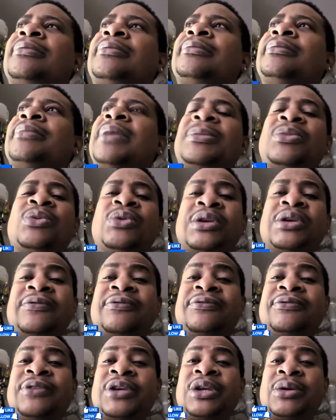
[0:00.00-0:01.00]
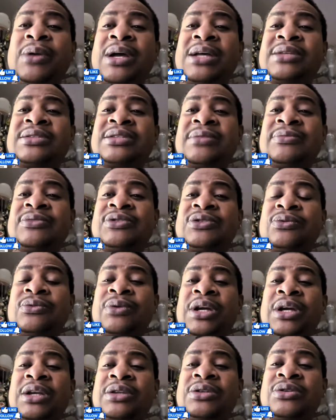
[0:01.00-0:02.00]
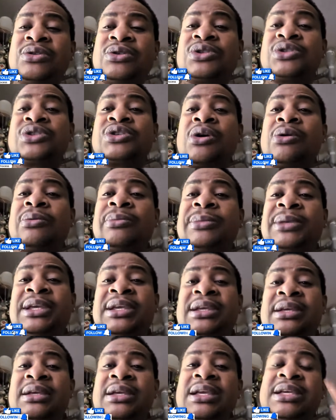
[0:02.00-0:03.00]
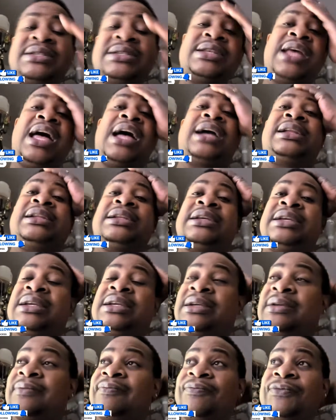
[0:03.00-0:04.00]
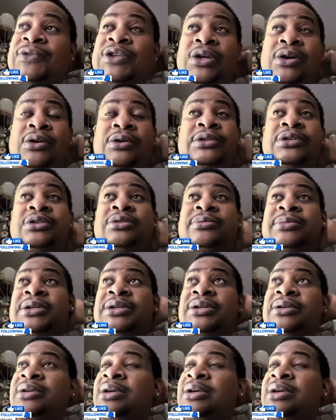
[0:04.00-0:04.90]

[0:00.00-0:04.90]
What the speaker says: Maybe we could figure out something to where you could show me exactly, a little bit